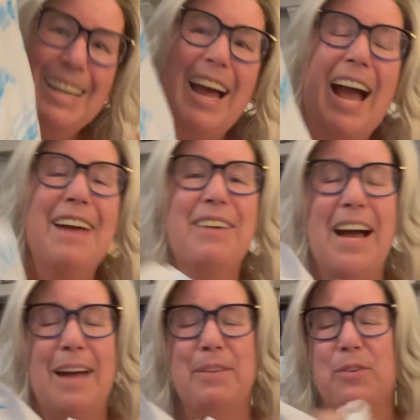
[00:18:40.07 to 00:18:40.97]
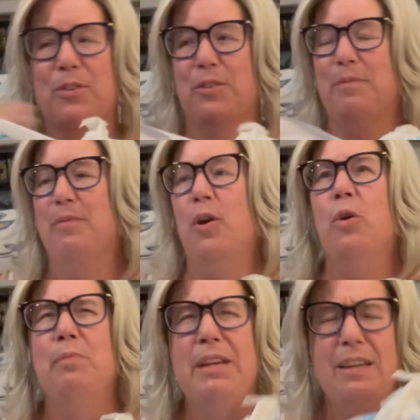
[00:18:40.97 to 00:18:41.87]
I have a Hobbii order.
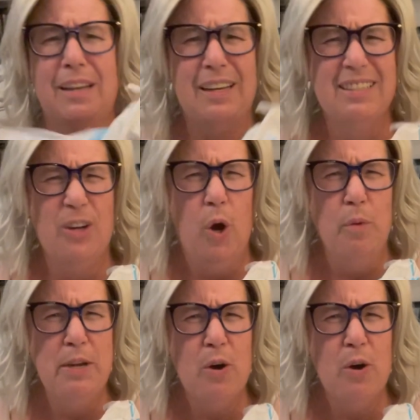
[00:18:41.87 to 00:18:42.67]
Hobbii? Is it Hobbii